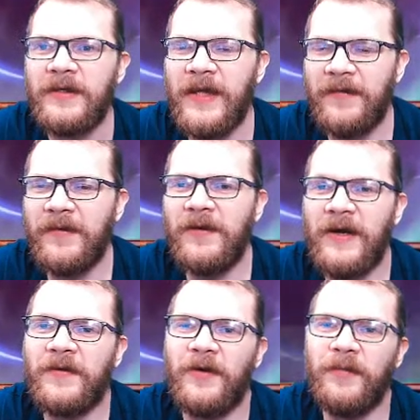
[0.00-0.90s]
Now that you
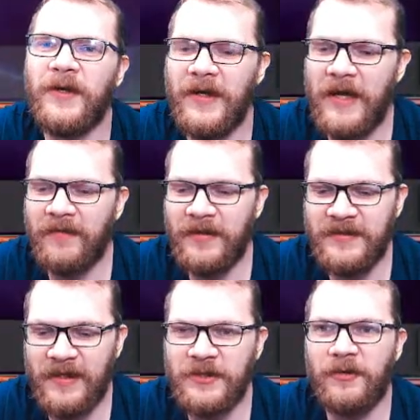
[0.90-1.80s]
are Thronebreaker, now there
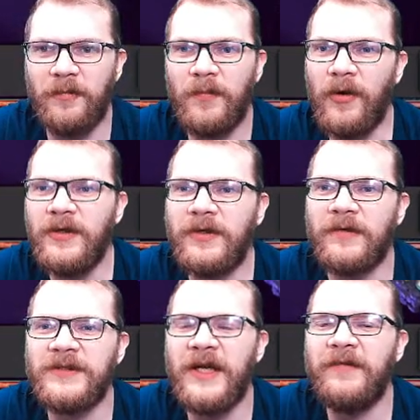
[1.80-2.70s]
is actual point
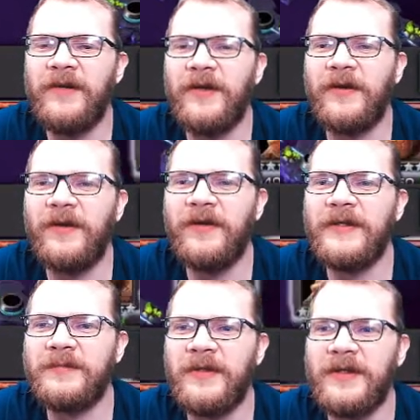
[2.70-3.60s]
of saving your
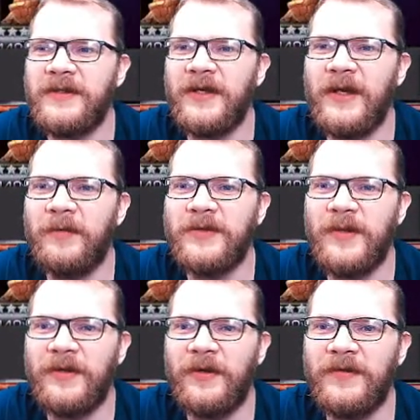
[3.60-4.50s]
units because you can get much
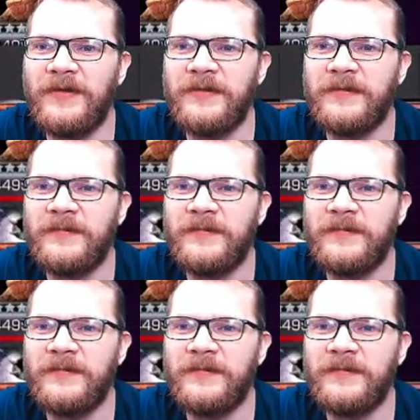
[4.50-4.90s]
better offers.